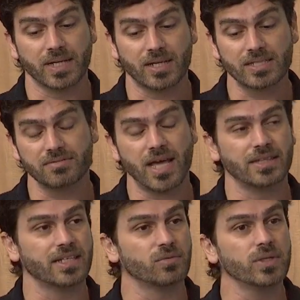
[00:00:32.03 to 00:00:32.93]
because of
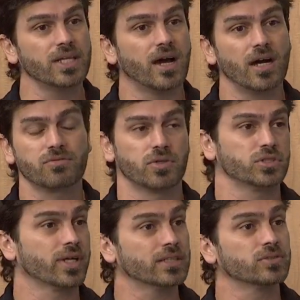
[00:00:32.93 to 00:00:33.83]
that, they're really hard for us to get